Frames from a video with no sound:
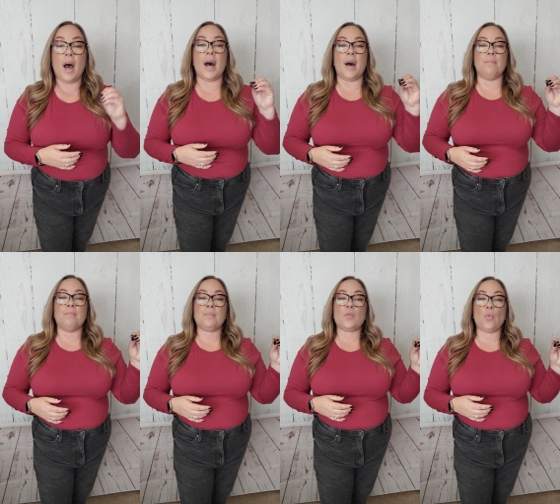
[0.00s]

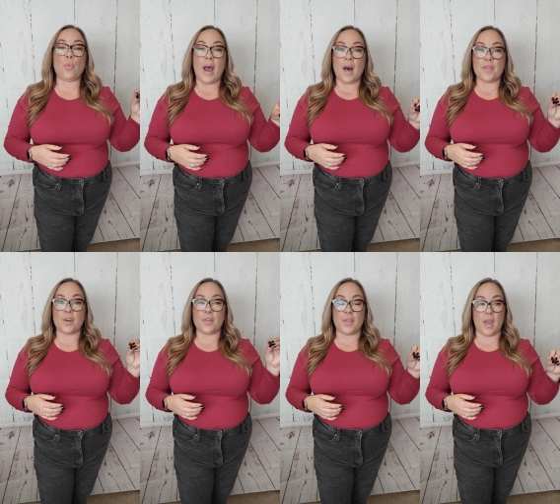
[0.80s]
Um,
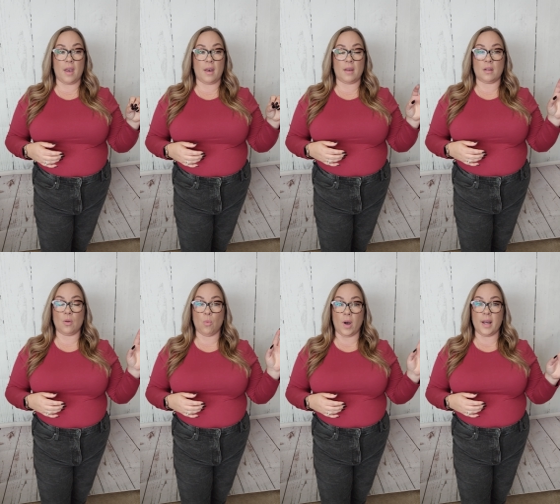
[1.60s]
rather than
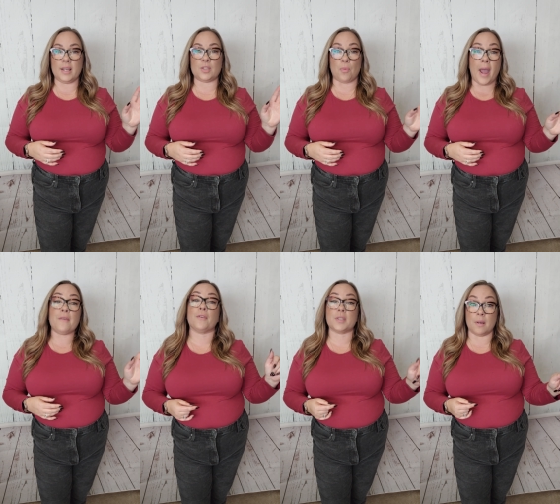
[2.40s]
what is
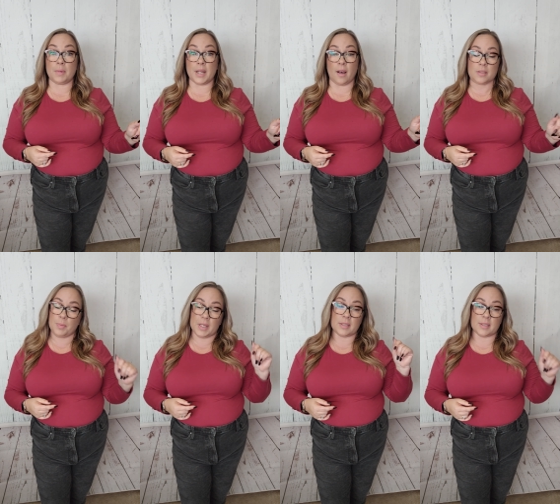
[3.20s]
right for somebody else
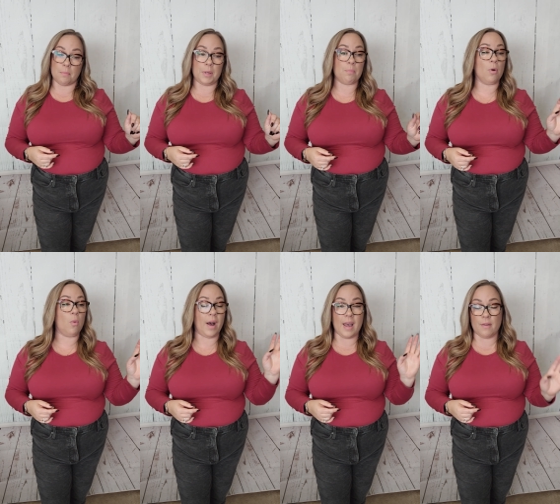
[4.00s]
because some
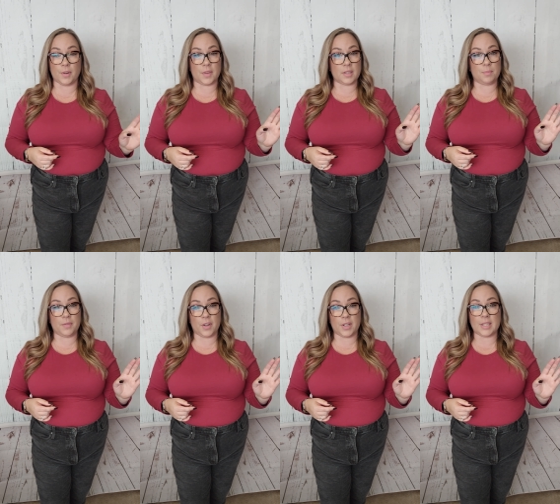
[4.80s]
people want everything to
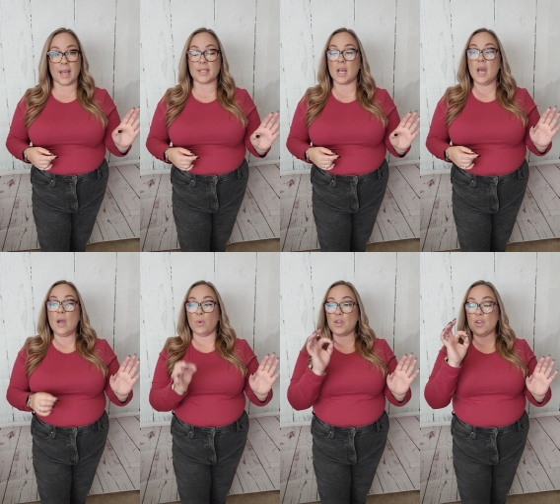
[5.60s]
be very tight
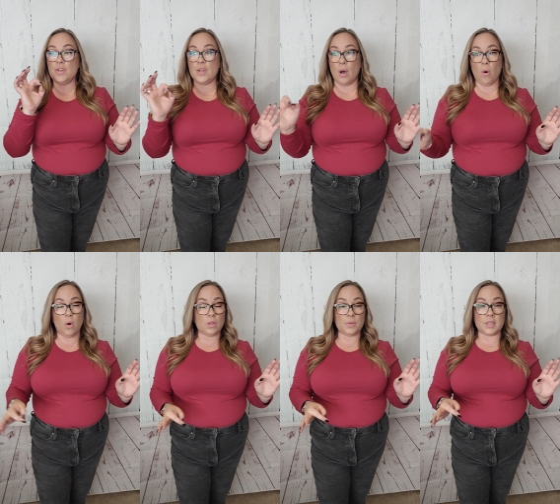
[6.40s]
with
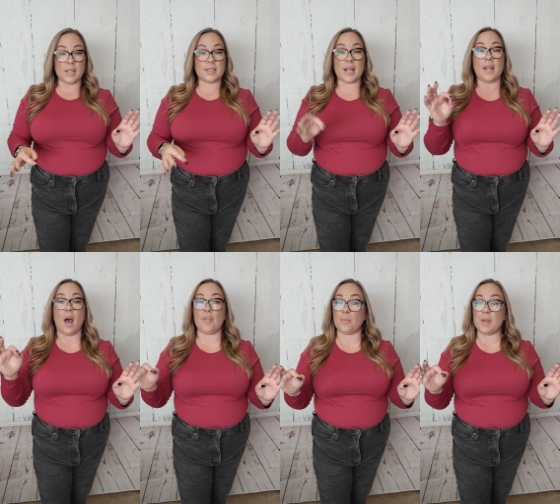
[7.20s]
no looseness and
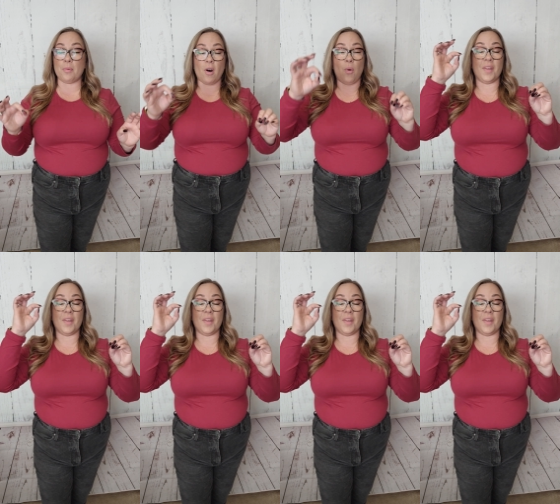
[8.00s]
other people